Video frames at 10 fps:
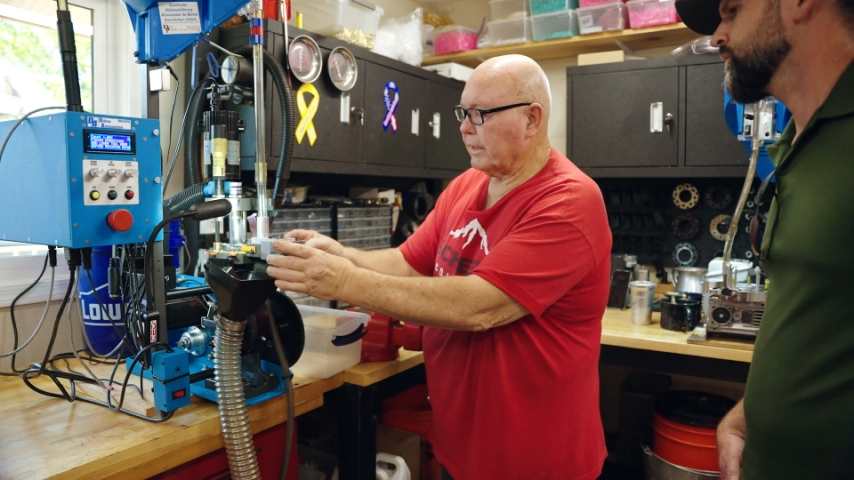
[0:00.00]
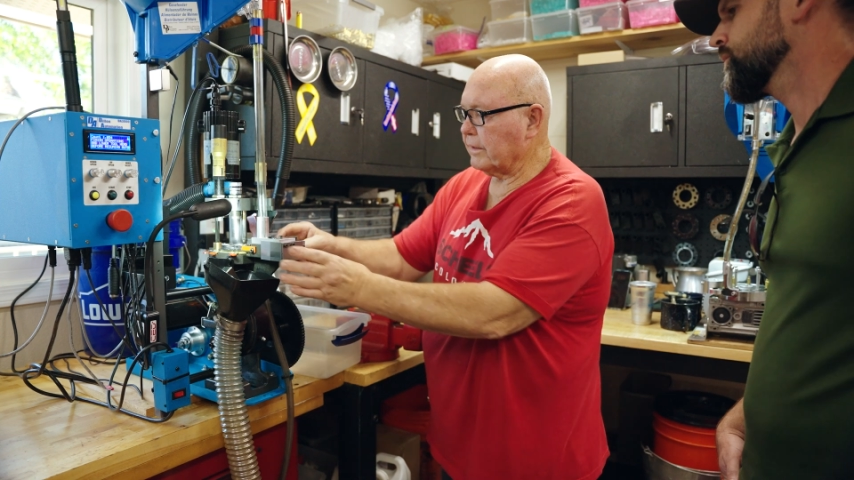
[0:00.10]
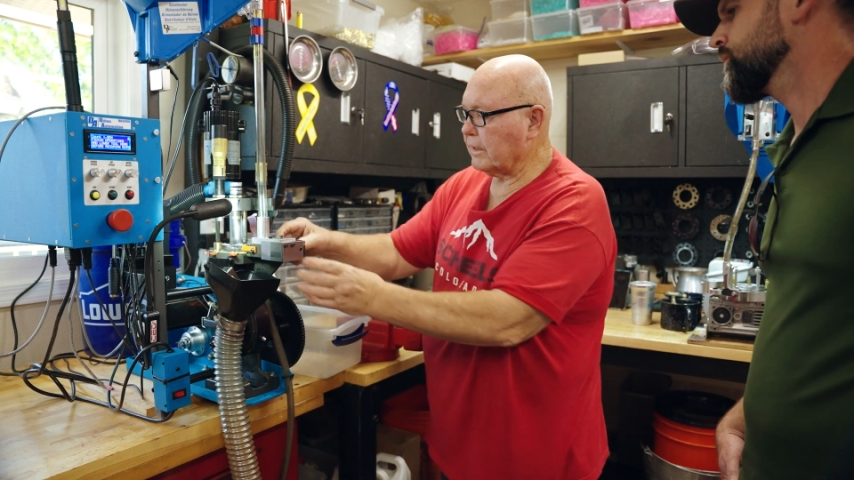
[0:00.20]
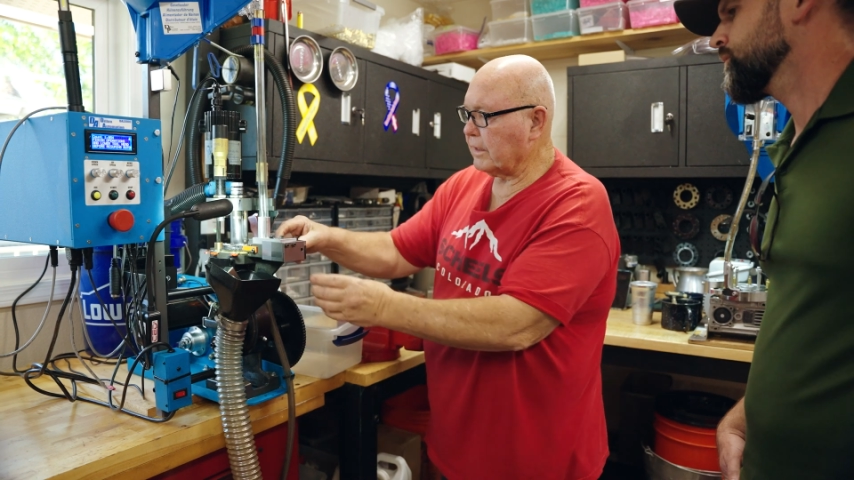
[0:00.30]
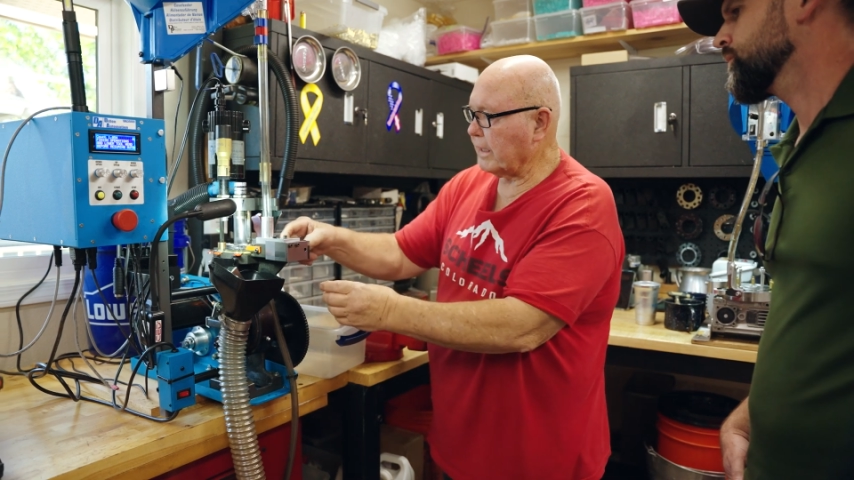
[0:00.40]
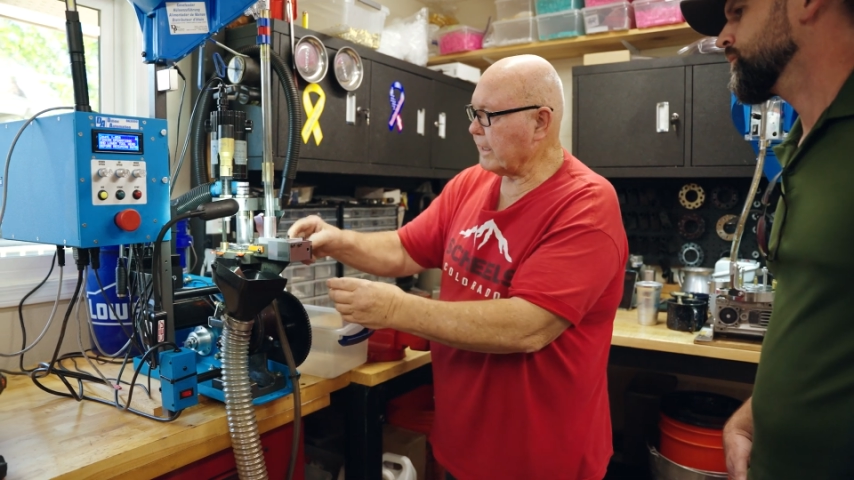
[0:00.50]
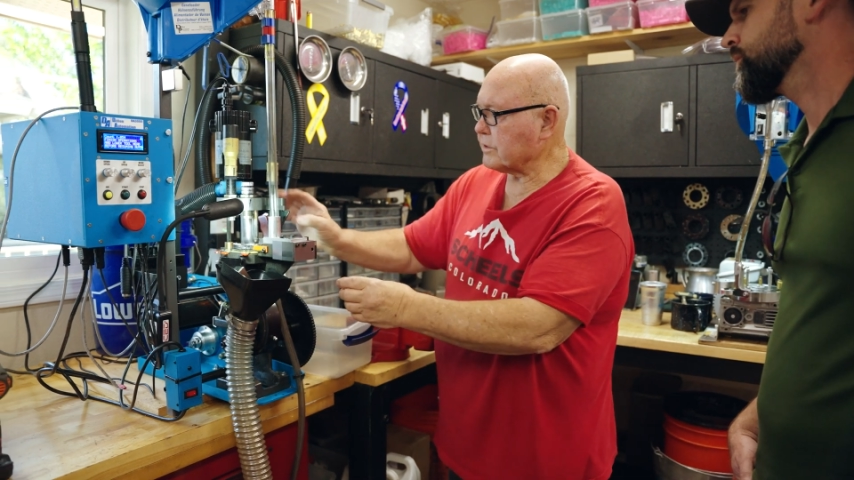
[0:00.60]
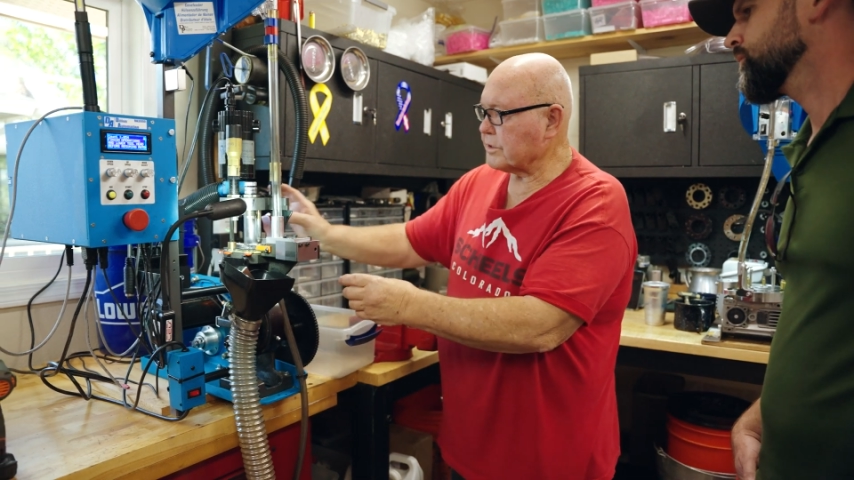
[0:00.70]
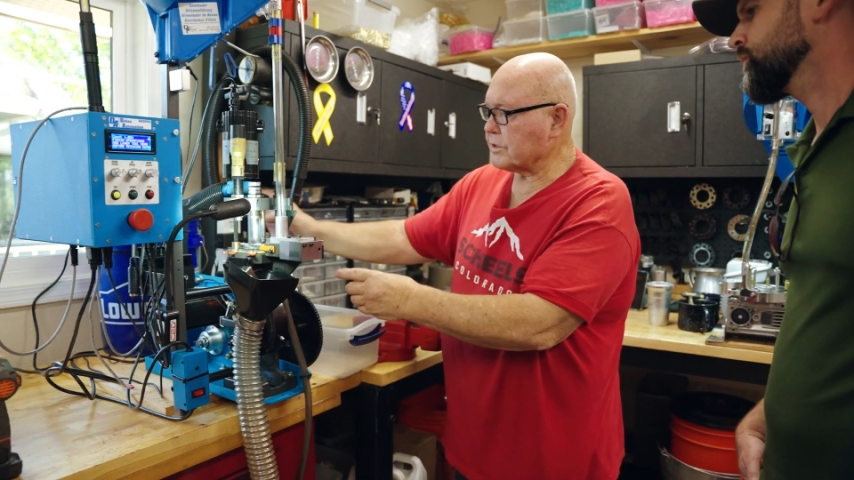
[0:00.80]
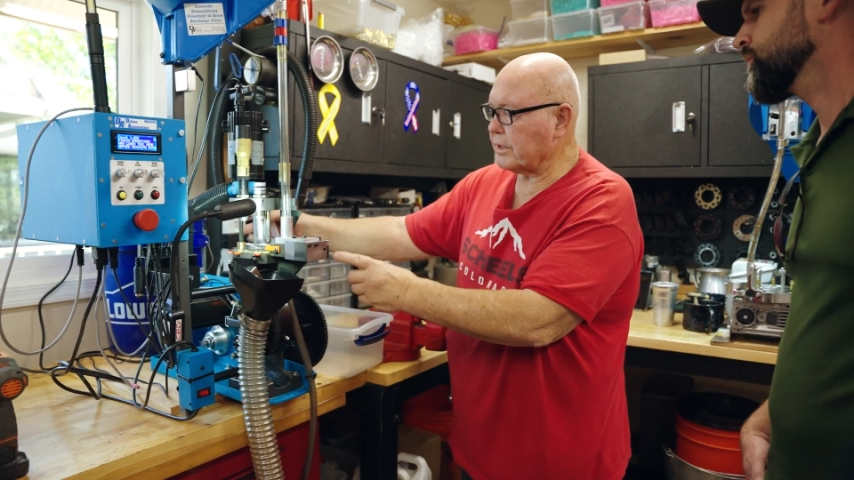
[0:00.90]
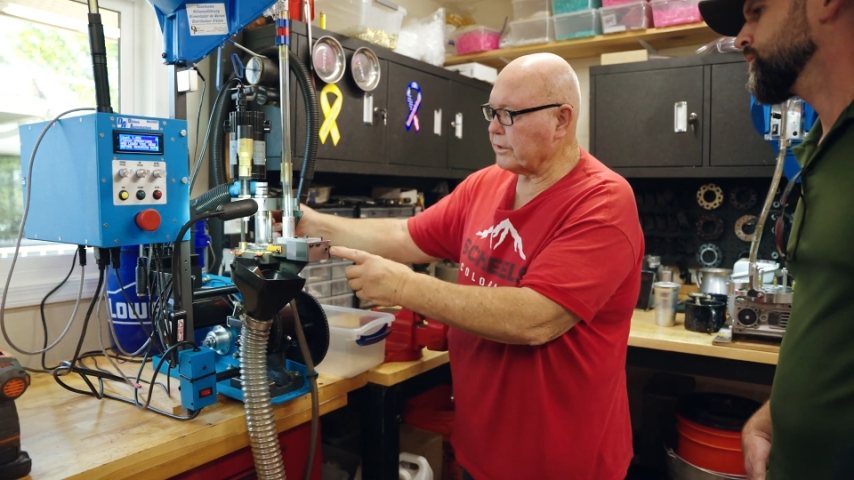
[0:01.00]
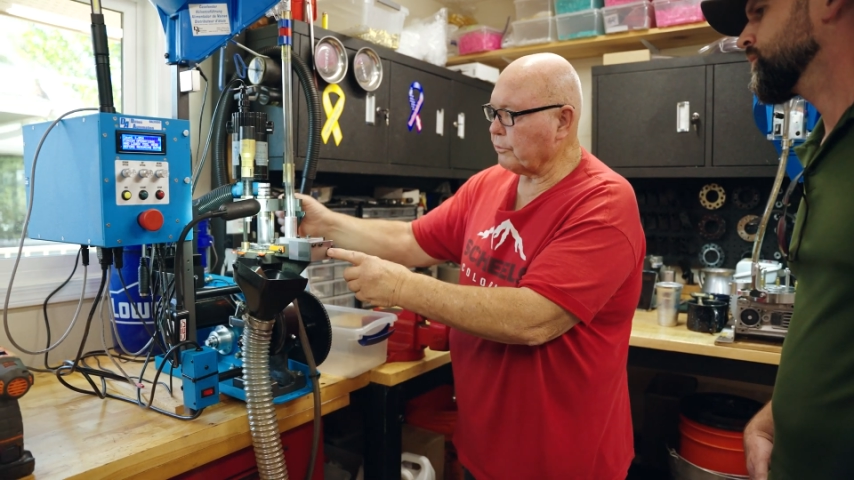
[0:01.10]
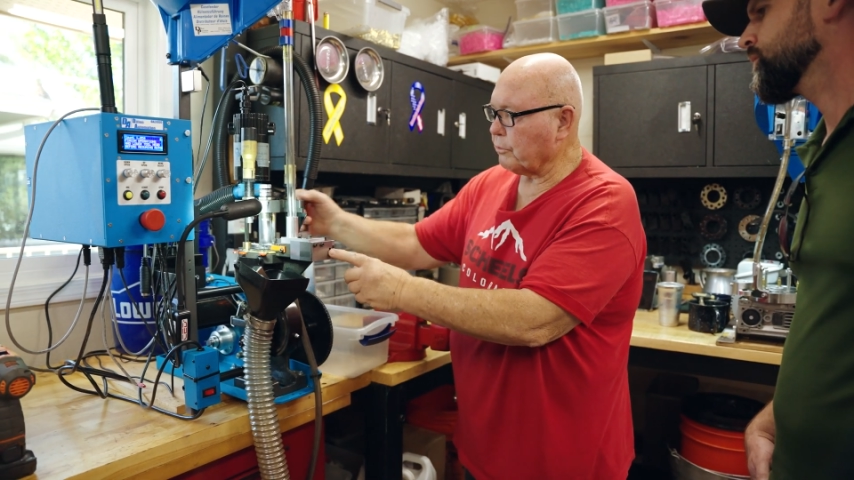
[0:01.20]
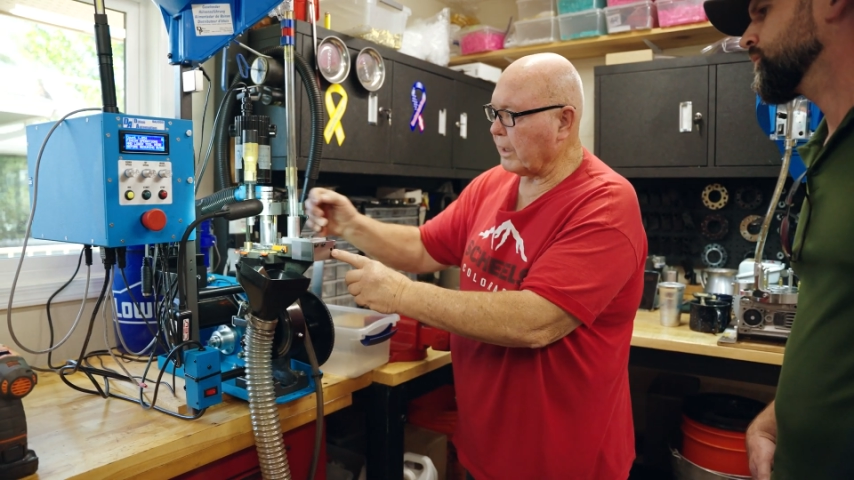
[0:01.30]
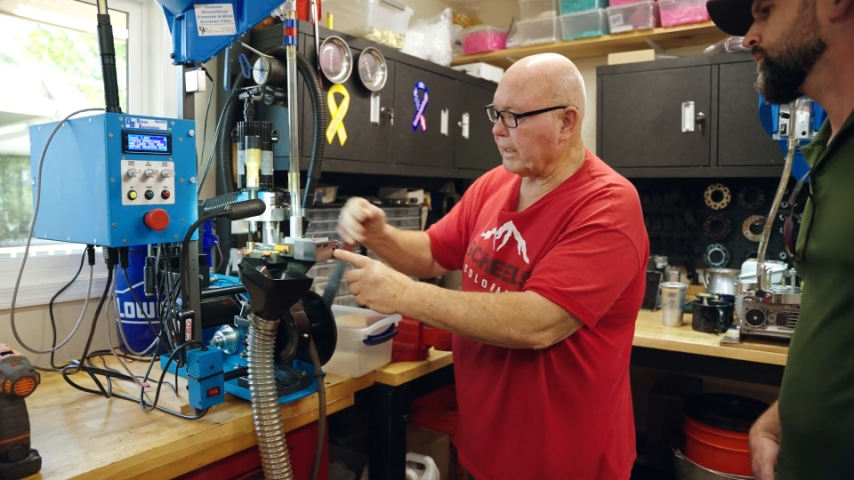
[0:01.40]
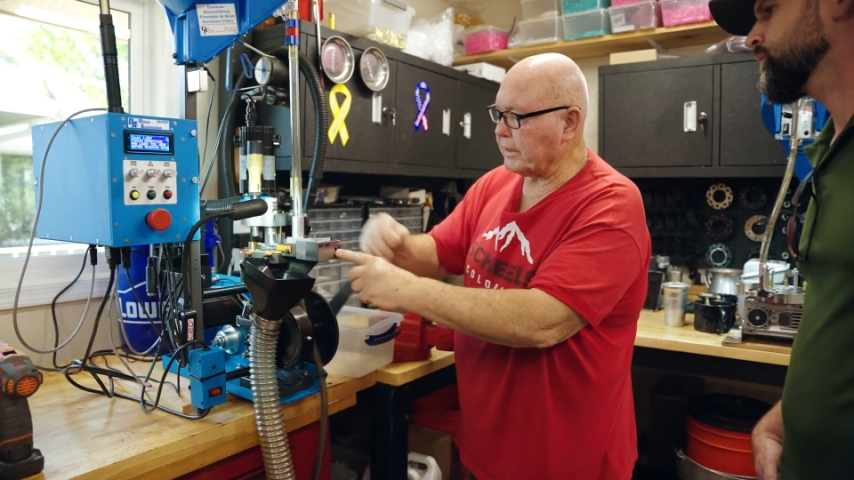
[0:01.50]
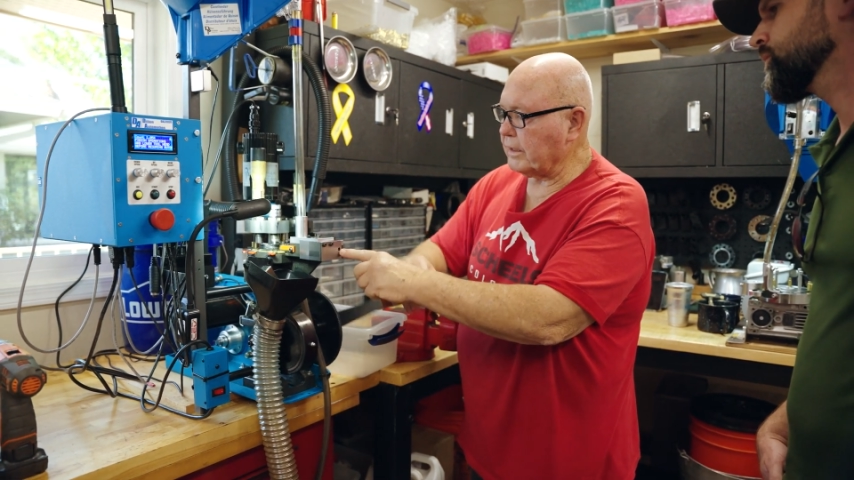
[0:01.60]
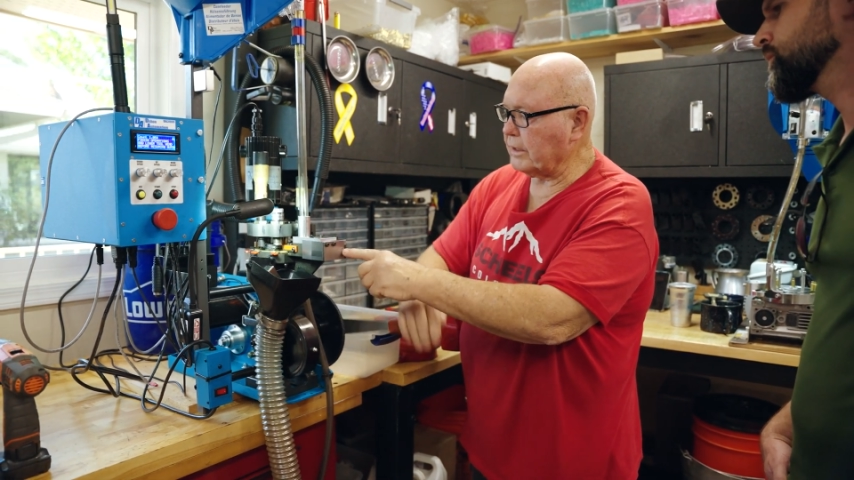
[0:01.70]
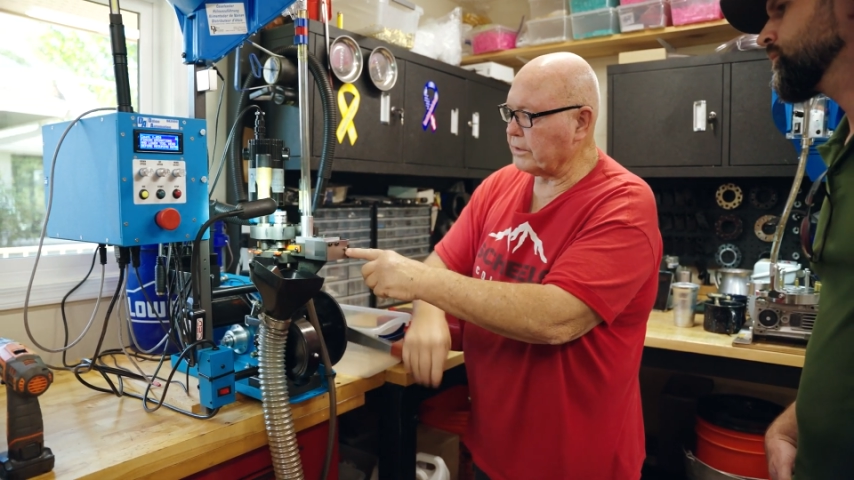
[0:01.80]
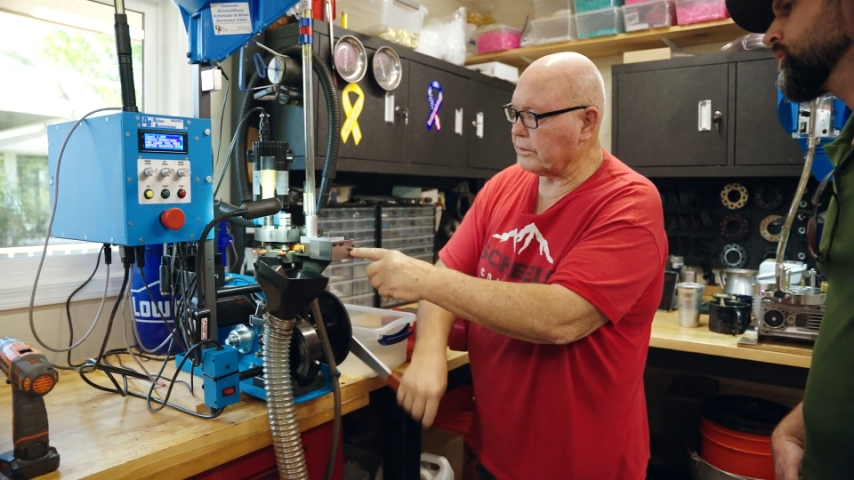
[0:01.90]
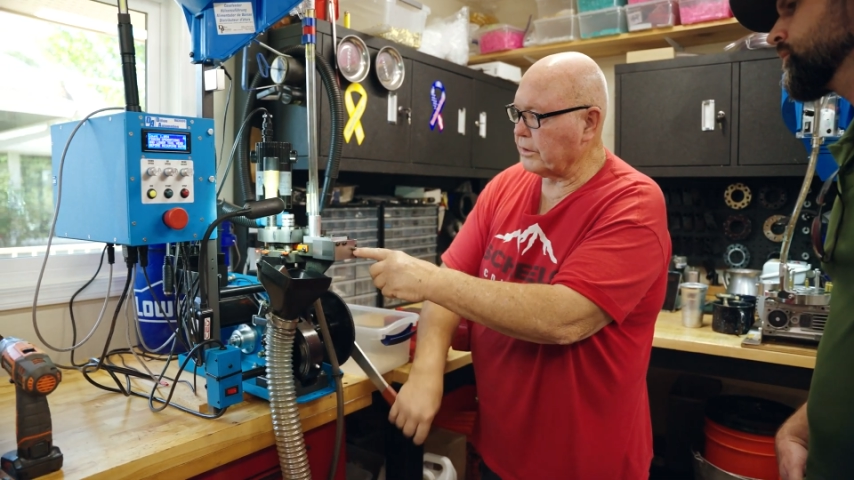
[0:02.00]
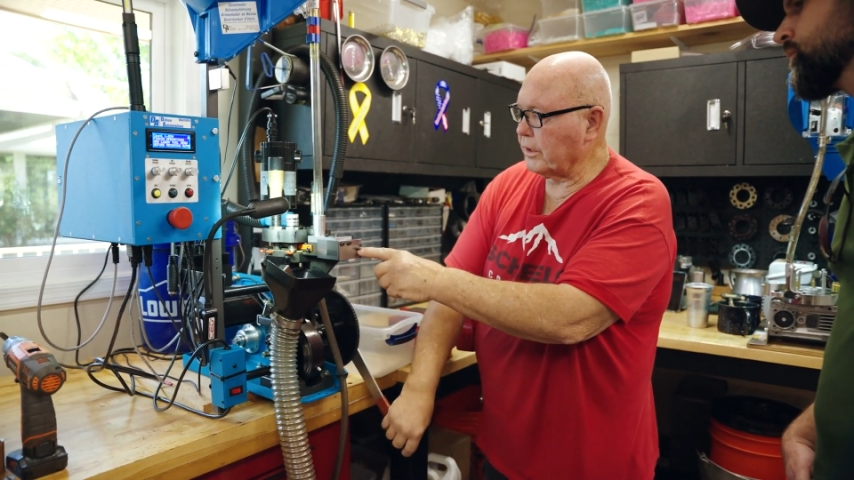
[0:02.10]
and then it has a center rod here,